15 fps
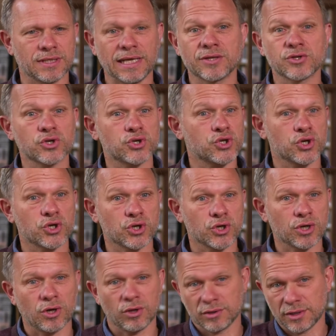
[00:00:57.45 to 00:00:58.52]

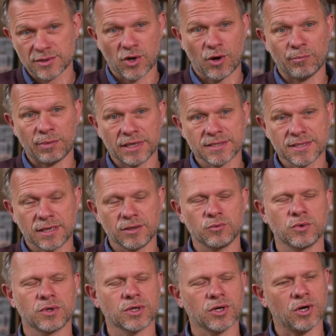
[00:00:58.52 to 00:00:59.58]
literature on the topics that you
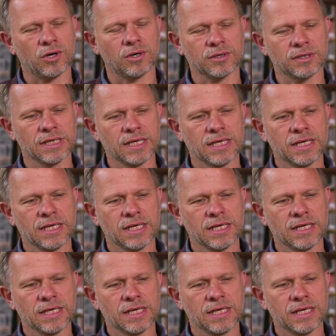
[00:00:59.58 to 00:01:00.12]
work on.